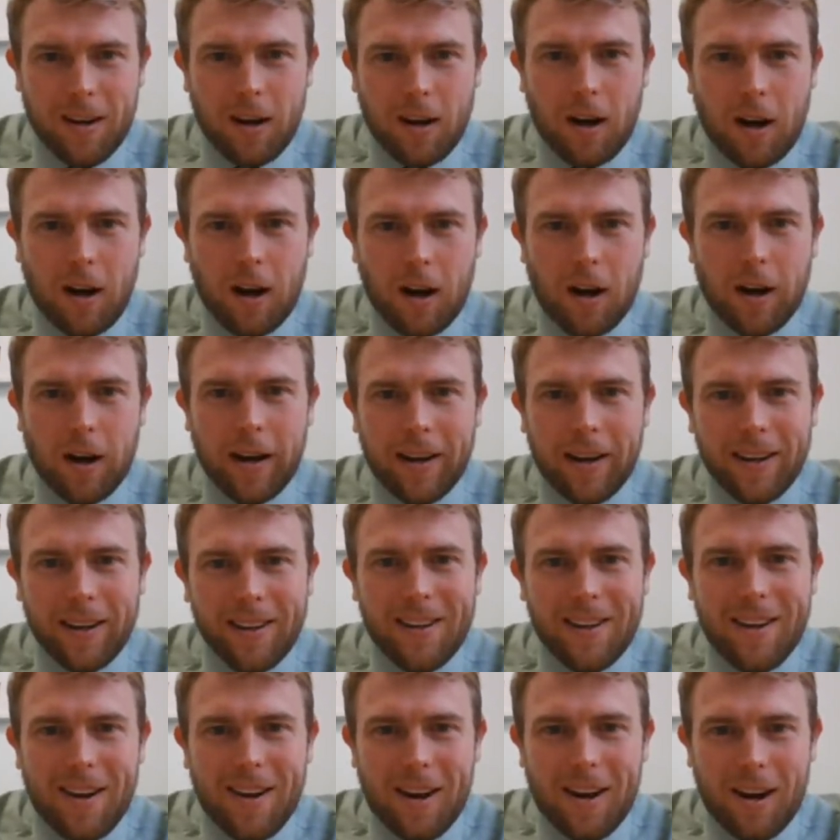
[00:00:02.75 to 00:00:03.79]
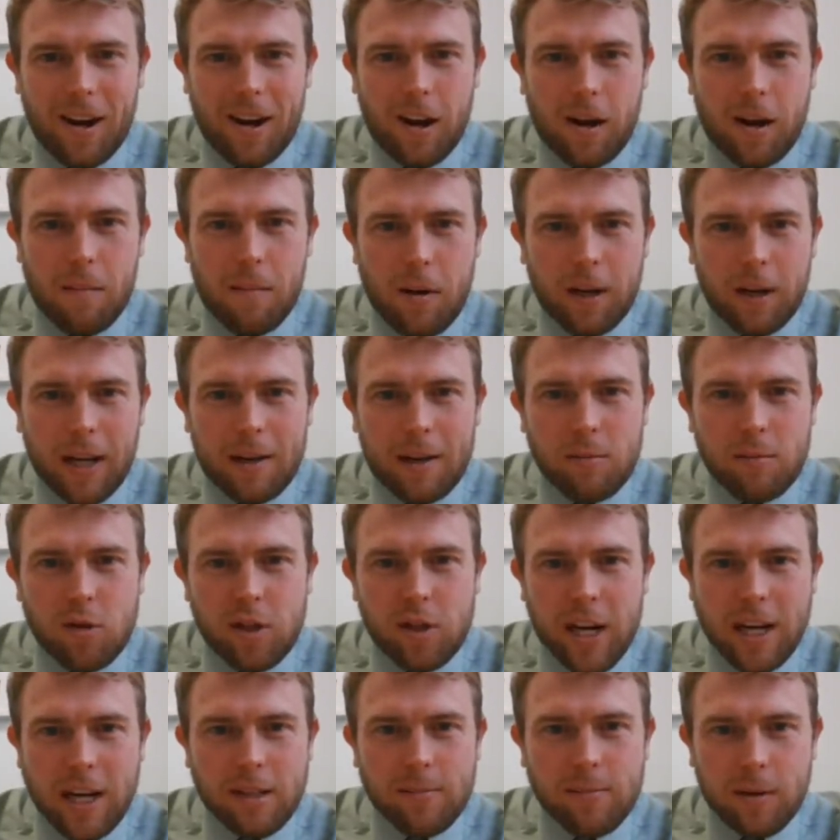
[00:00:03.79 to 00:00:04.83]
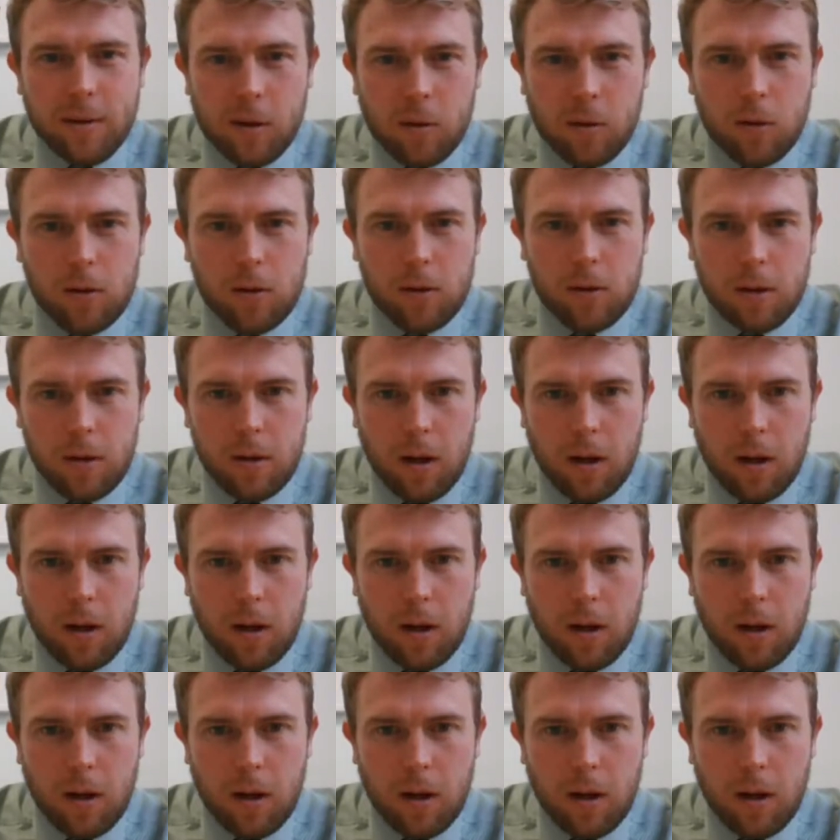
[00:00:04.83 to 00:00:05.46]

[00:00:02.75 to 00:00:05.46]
Hi, my name's James McNaughton.